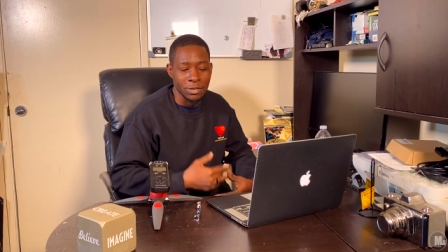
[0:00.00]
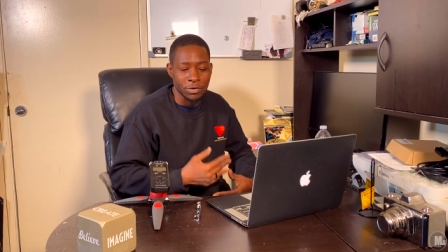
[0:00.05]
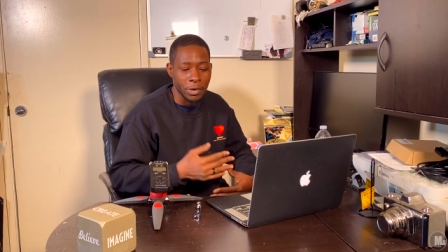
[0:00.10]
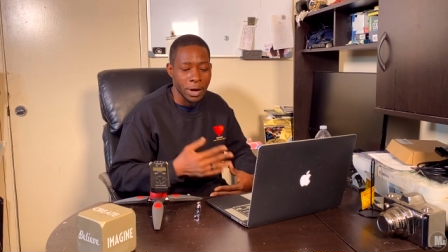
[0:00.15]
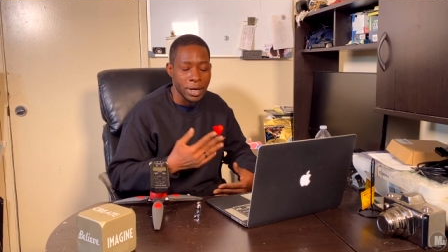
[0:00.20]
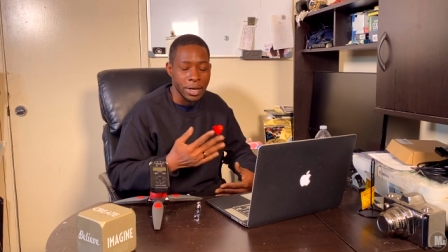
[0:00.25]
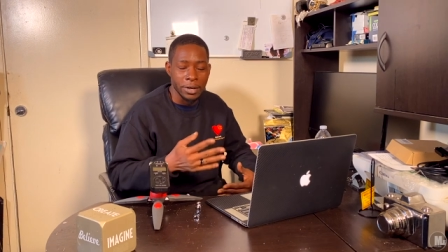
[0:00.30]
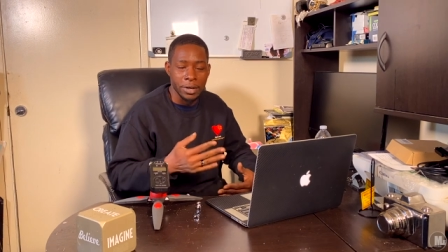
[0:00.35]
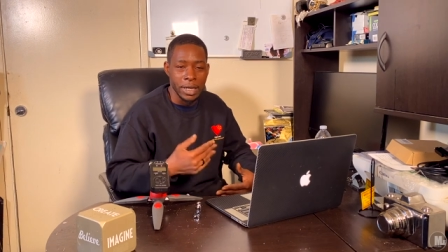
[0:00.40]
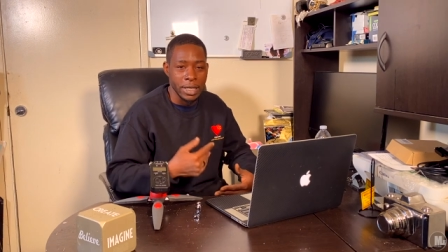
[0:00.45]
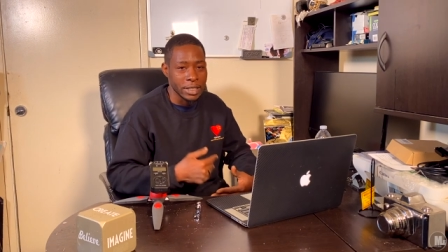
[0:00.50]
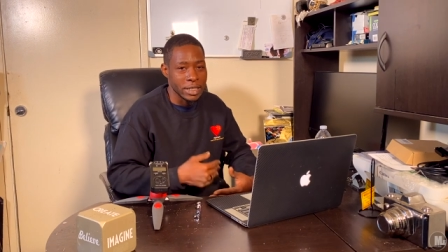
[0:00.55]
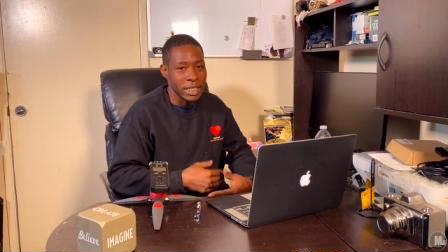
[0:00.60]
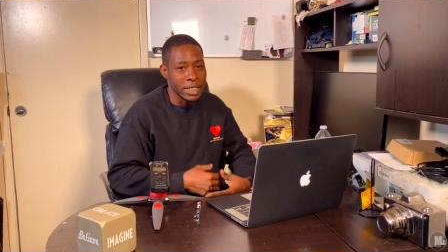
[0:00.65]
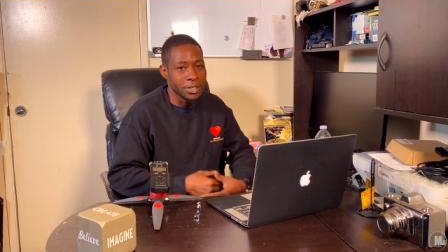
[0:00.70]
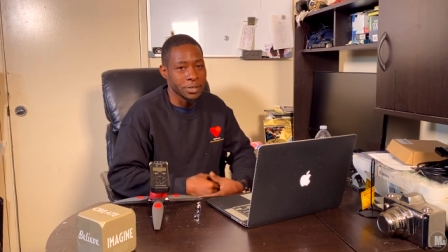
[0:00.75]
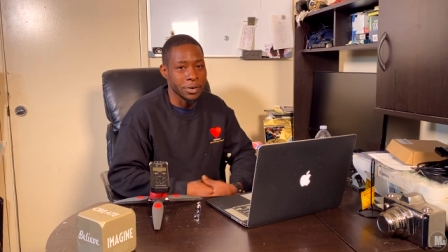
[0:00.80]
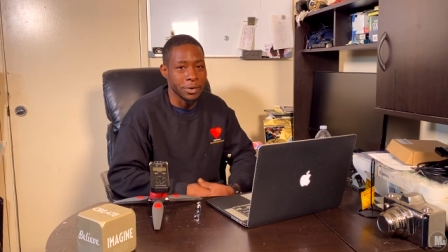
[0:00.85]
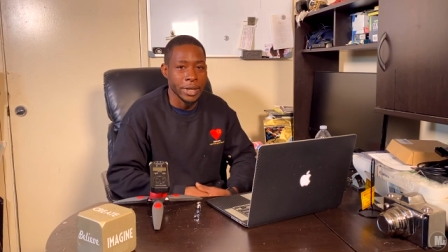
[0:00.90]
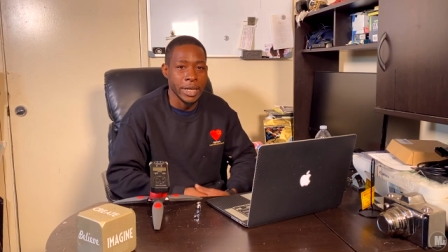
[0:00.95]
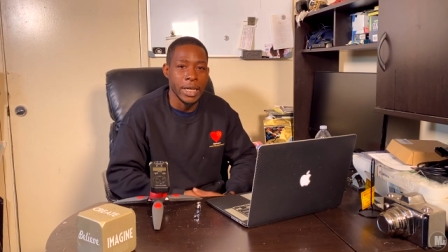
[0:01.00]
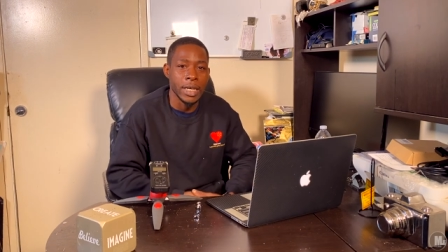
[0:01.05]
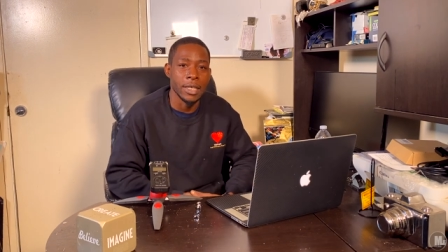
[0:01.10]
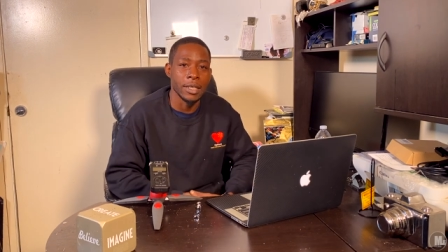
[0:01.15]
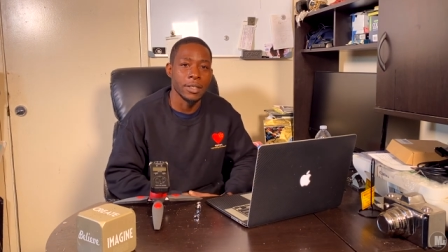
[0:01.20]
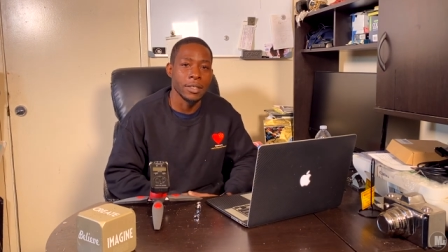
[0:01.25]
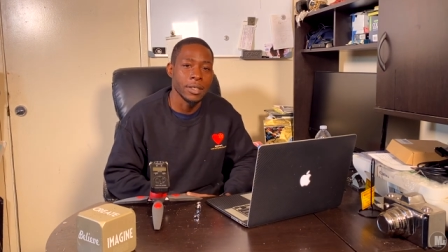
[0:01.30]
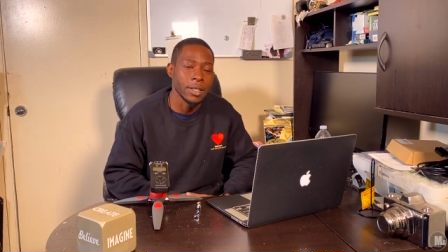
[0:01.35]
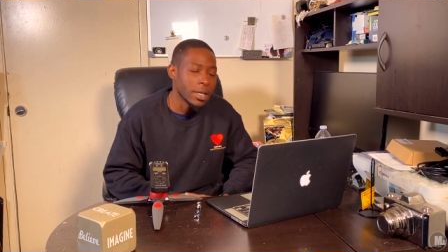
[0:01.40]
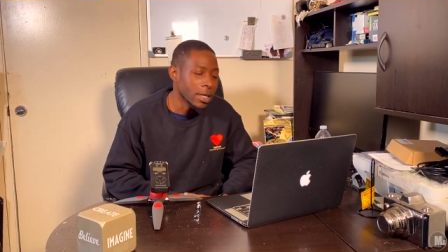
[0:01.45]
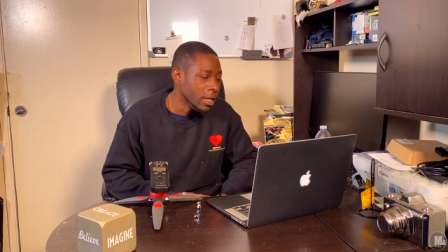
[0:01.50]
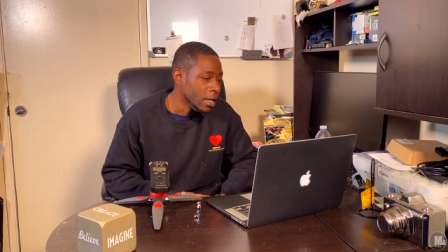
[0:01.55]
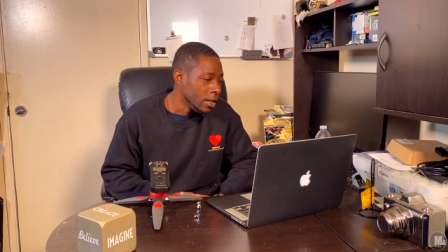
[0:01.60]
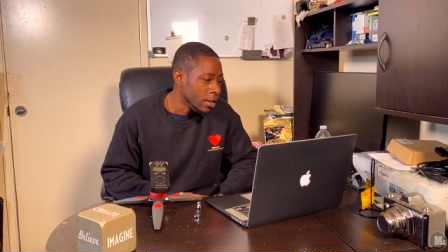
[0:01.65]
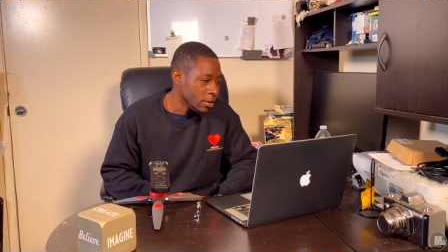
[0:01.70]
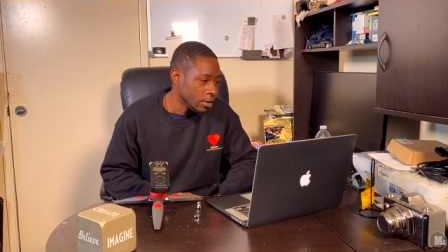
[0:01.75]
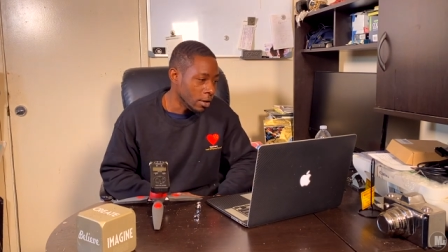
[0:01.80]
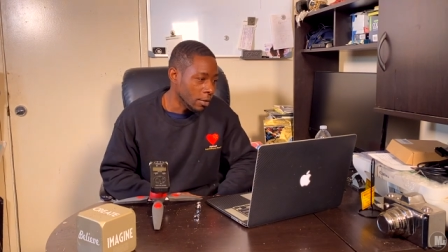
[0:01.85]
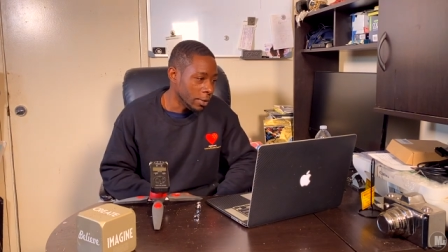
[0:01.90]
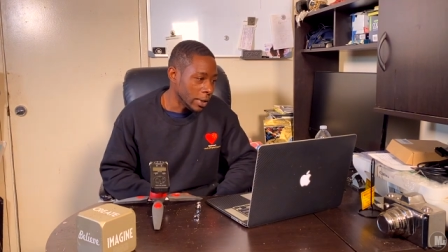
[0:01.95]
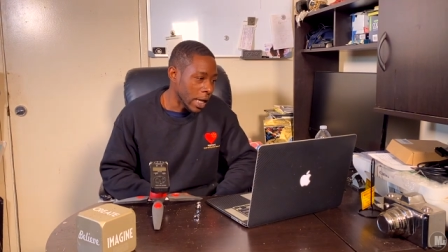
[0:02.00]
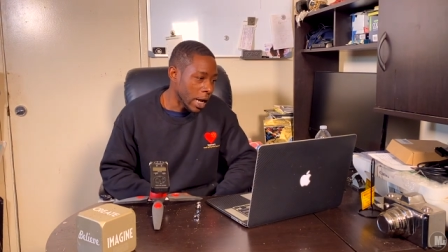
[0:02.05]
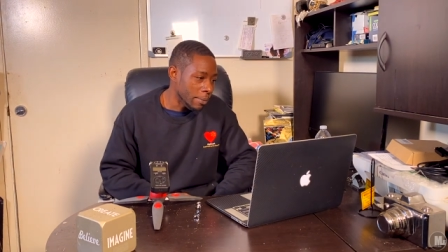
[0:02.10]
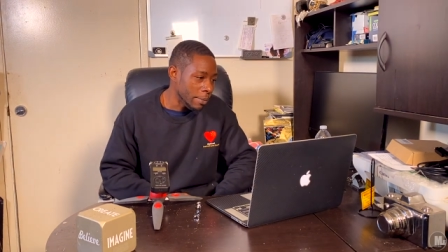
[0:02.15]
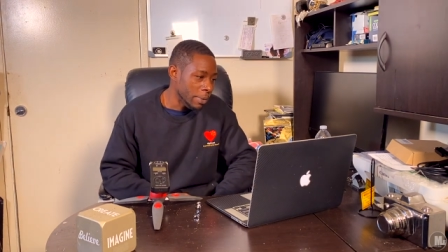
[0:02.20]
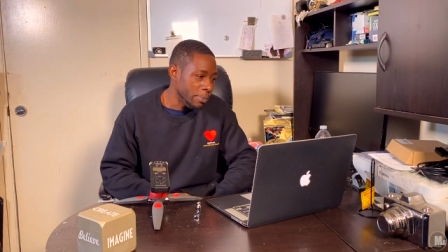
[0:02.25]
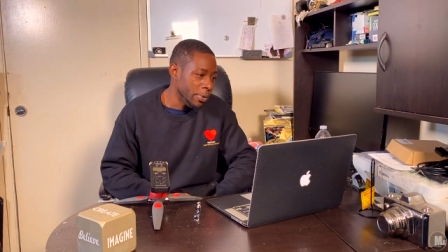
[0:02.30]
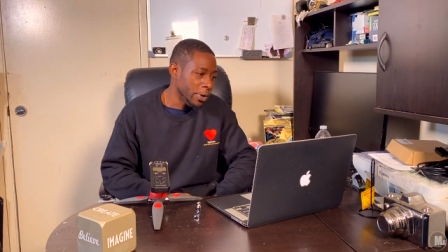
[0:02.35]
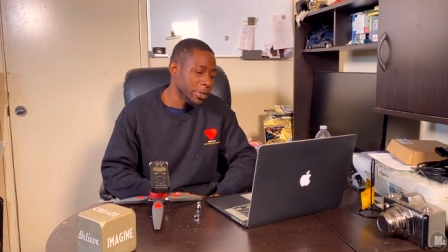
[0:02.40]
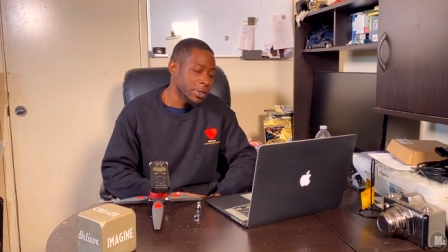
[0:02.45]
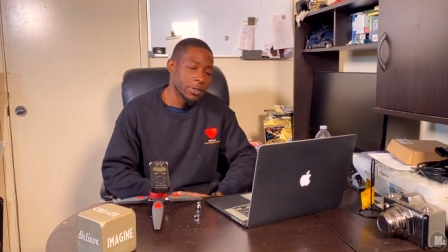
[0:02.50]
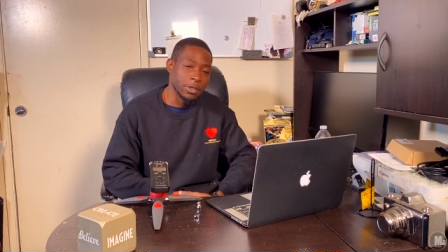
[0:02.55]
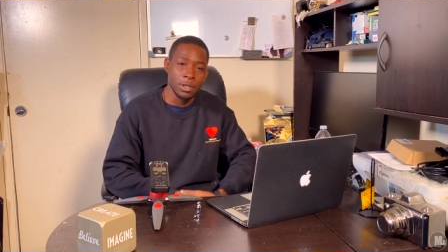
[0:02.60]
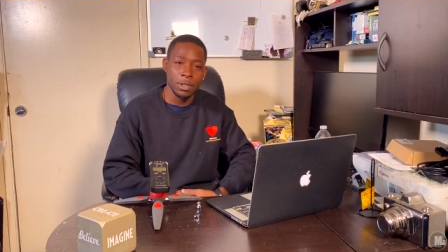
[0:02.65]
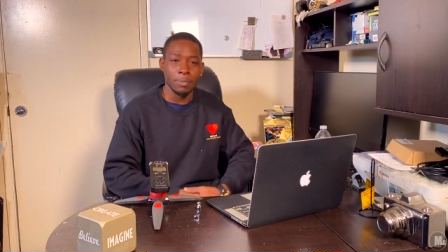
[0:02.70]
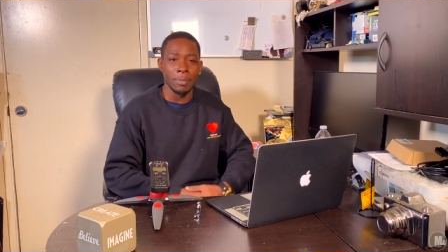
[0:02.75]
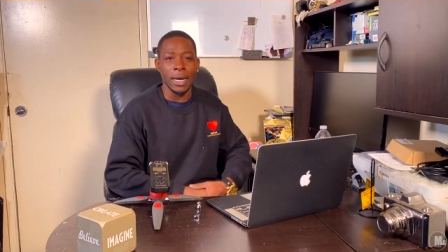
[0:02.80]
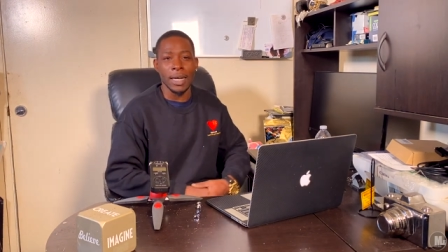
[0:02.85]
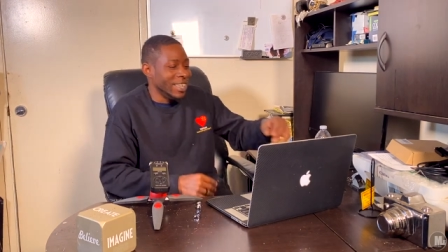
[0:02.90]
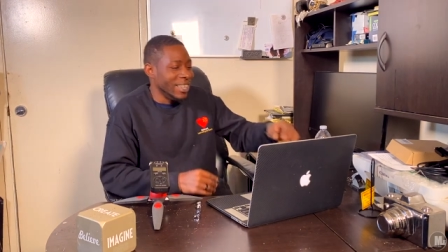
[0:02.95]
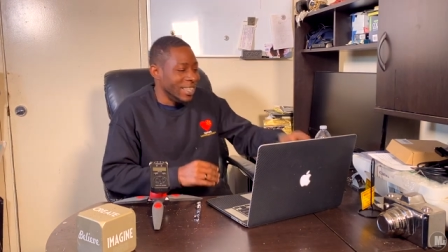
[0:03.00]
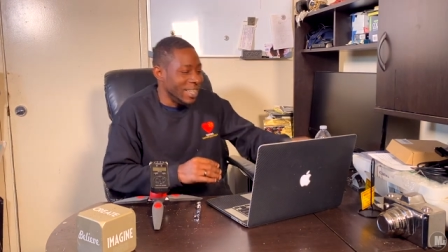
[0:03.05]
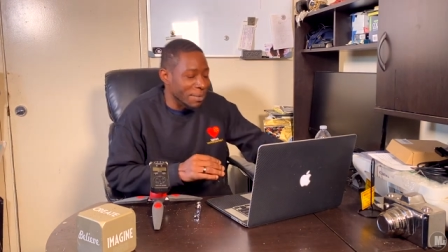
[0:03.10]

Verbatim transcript: training and teaching their kids. So without me preaching too much,